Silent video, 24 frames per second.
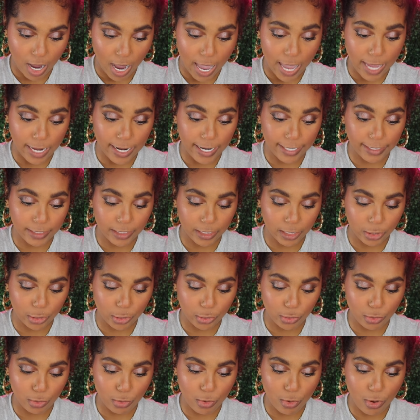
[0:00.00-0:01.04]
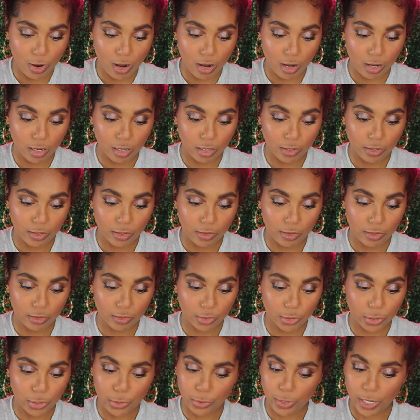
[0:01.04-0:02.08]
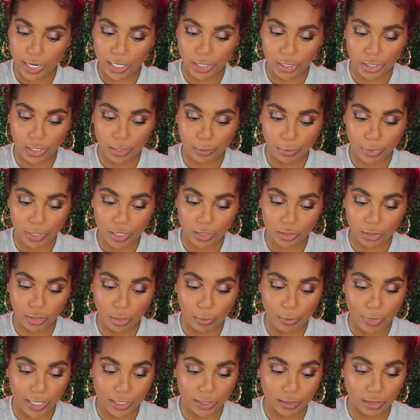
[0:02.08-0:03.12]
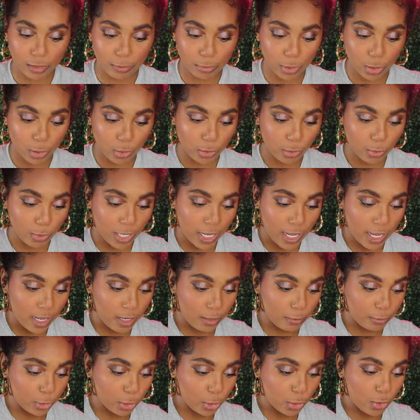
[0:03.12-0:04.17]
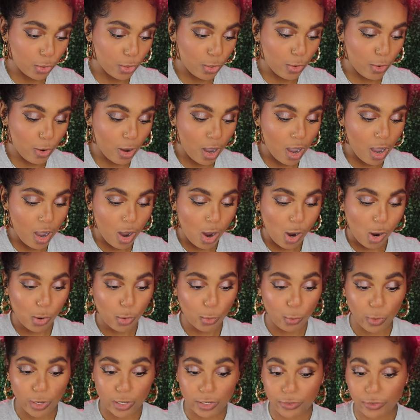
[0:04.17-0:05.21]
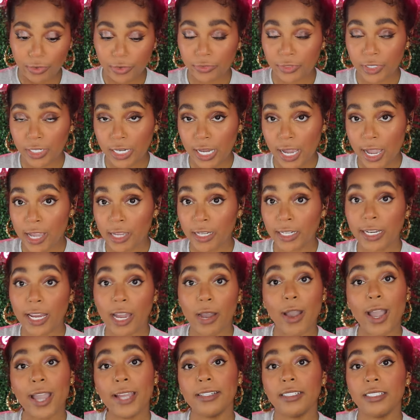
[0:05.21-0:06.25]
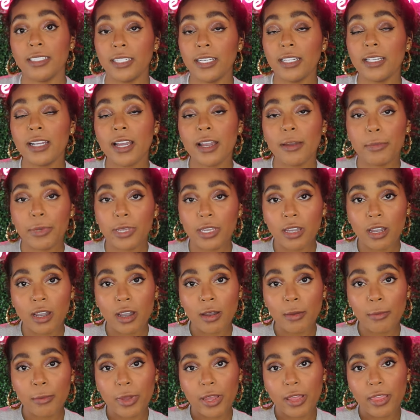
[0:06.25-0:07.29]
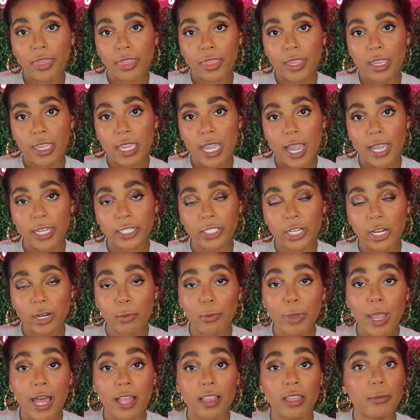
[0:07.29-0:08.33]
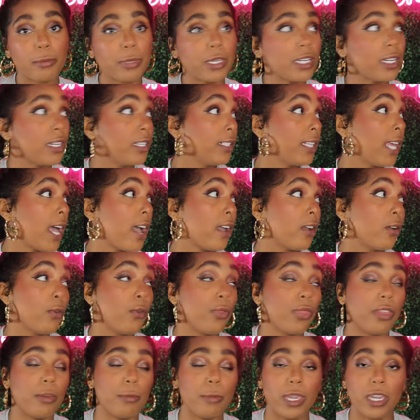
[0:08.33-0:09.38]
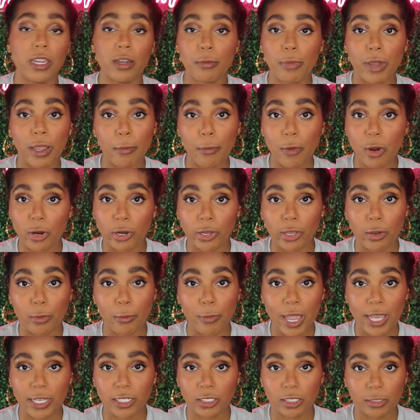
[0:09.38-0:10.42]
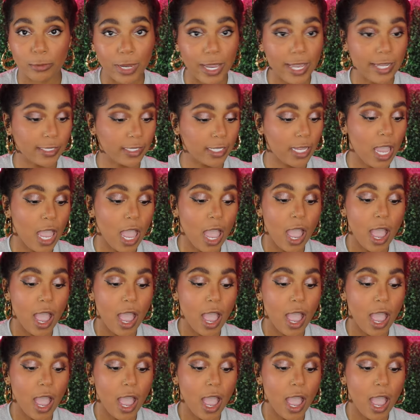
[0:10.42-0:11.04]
And I did do 2-day shipping, so my subtotal came to $159. Now, I did not pick up the eyeshadow palette because I own the Makeup by Mario Master Mattes.